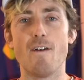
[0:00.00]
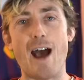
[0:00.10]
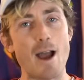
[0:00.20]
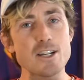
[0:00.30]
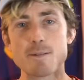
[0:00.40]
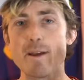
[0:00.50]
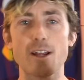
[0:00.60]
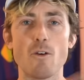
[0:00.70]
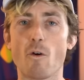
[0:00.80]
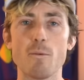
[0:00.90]
I just make a
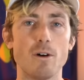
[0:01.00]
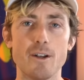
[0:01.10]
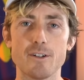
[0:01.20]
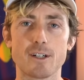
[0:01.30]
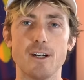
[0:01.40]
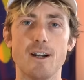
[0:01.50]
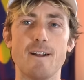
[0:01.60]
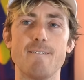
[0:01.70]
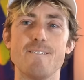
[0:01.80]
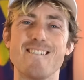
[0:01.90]
normal undercut,